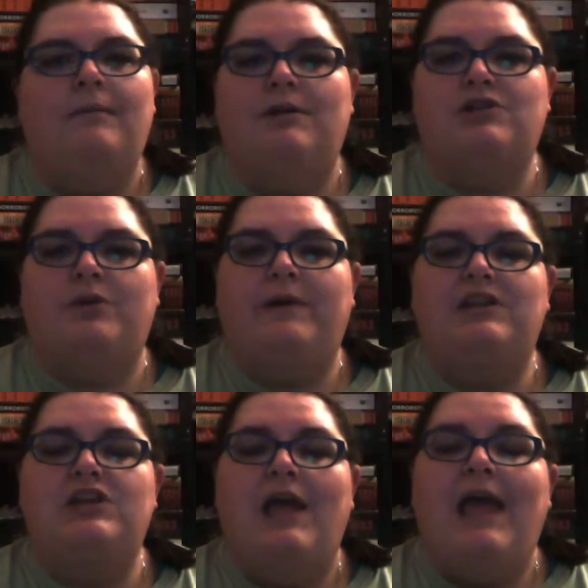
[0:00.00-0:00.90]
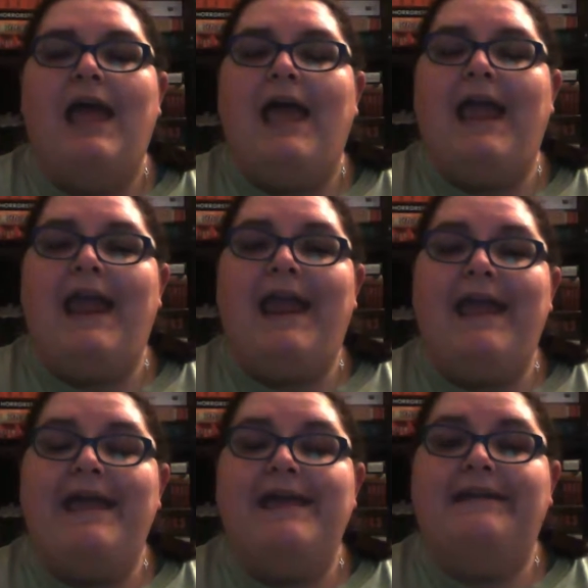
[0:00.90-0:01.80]
I'm not sure which.
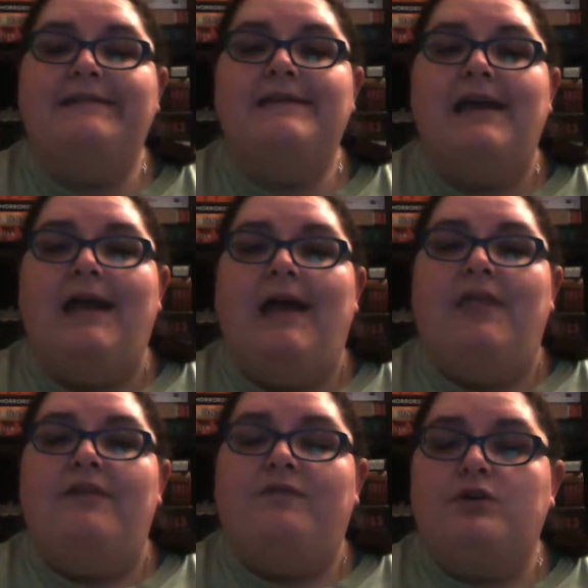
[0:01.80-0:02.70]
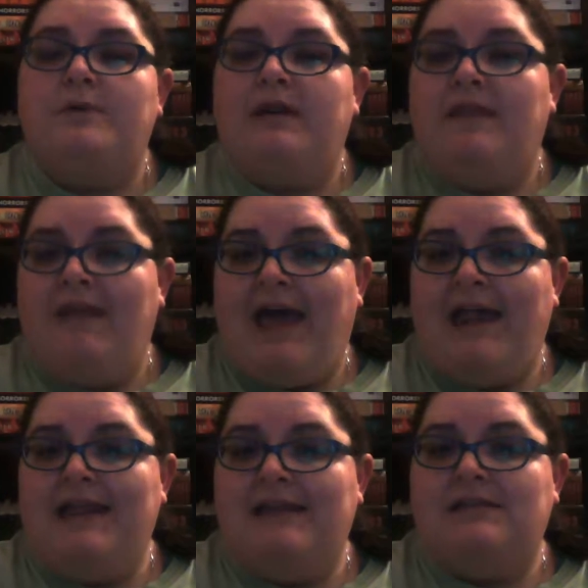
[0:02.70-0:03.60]
And the first book in that
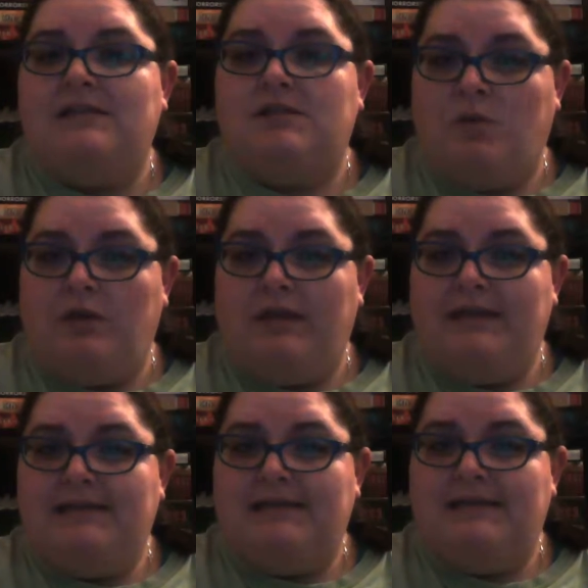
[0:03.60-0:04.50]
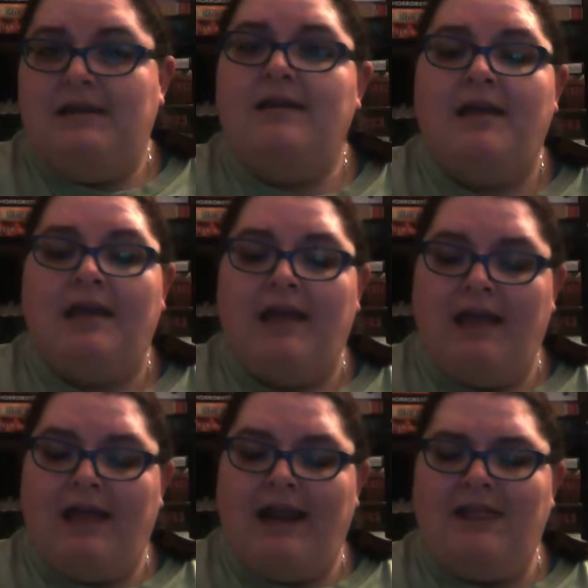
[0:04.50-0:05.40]
is Soulless.
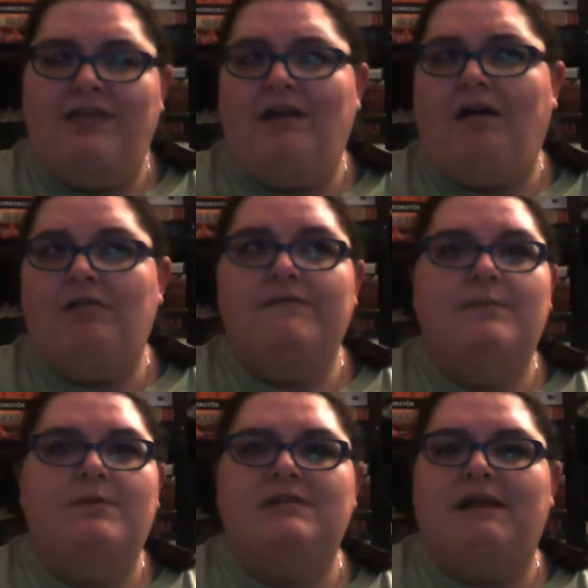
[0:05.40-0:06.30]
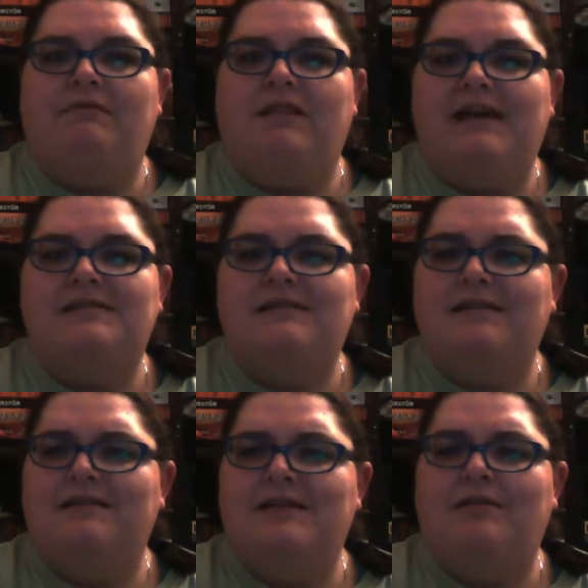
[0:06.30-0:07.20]
And I think all of the books have less
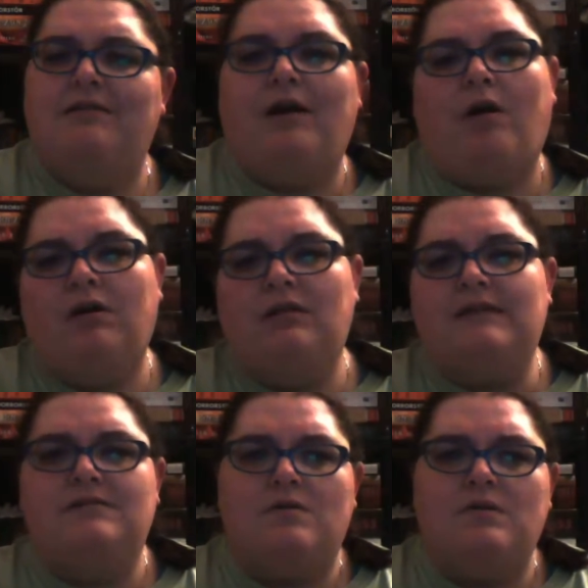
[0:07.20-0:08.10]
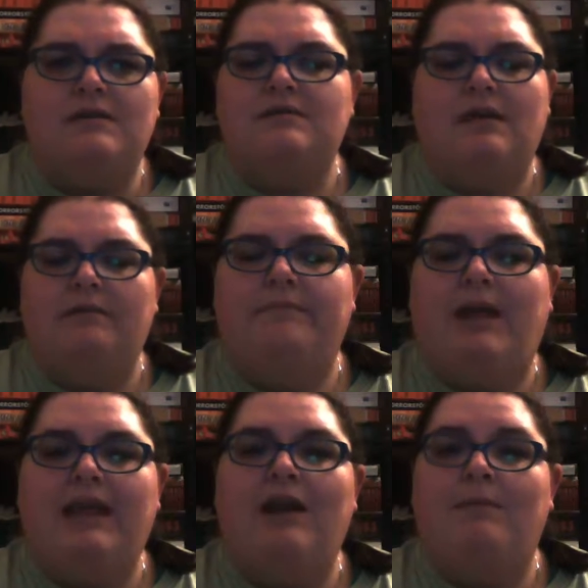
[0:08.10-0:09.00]
in the title, like Heartless, Soulless.
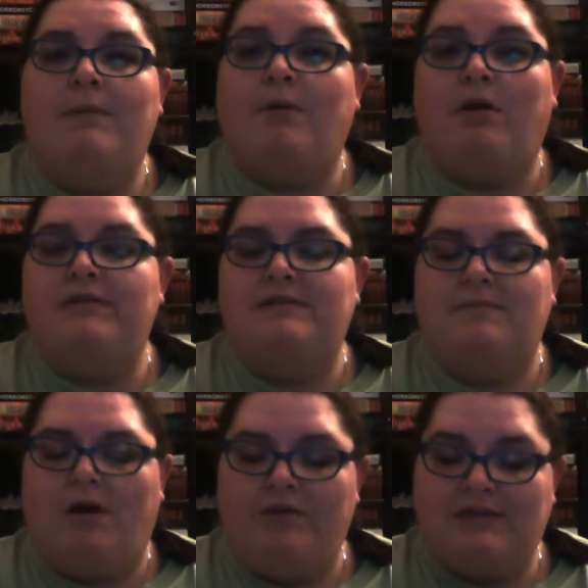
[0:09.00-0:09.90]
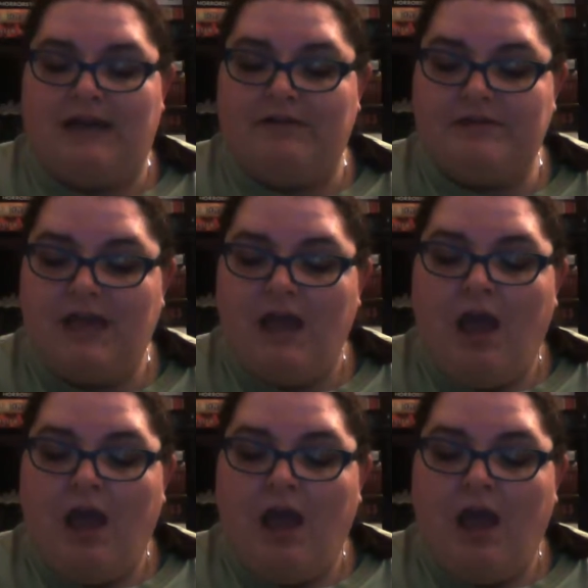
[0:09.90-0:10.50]
I can't remember all the titles.